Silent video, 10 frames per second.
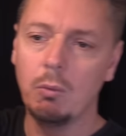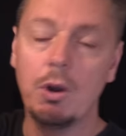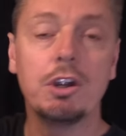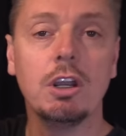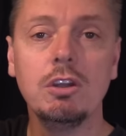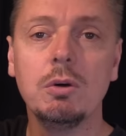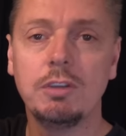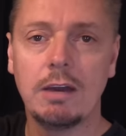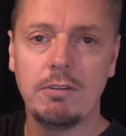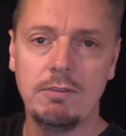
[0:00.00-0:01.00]
What you're gonna do is
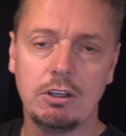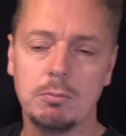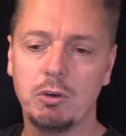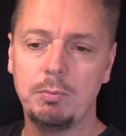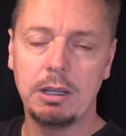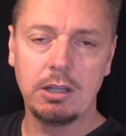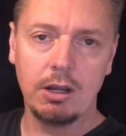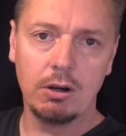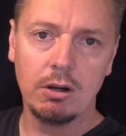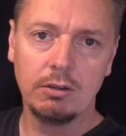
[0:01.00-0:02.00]
have the victim or
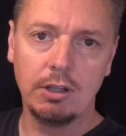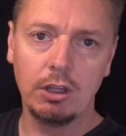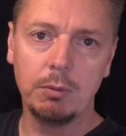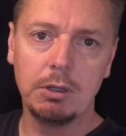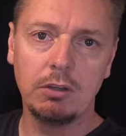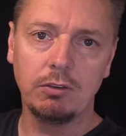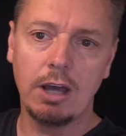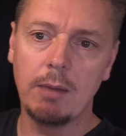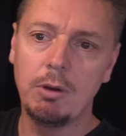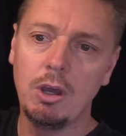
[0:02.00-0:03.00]
spectator tell you when to
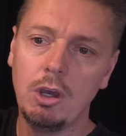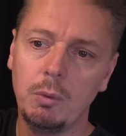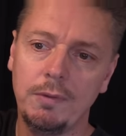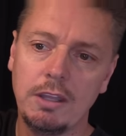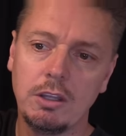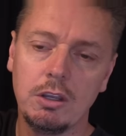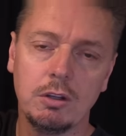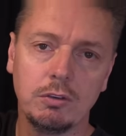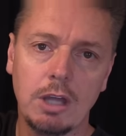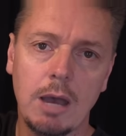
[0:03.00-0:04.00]
stop. When they tell you
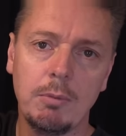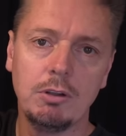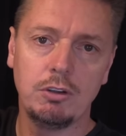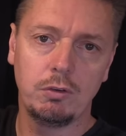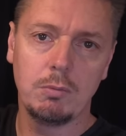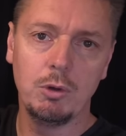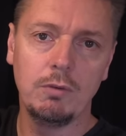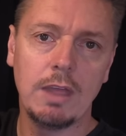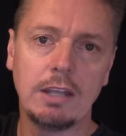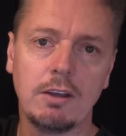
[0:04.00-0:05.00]
to stop, just
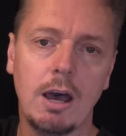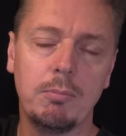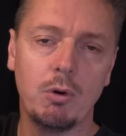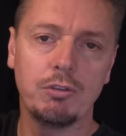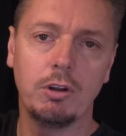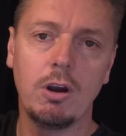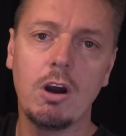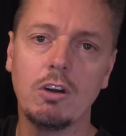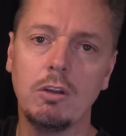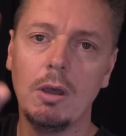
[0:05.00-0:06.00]
remove that top portion of
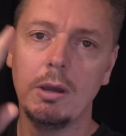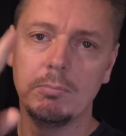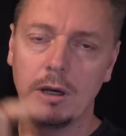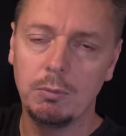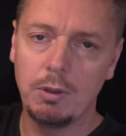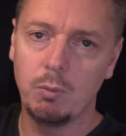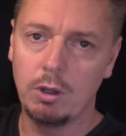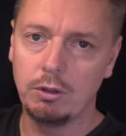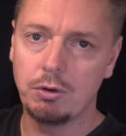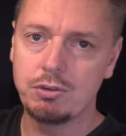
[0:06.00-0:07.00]
cards, but with
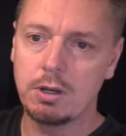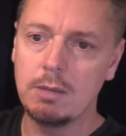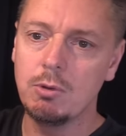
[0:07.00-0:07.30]
one little tricky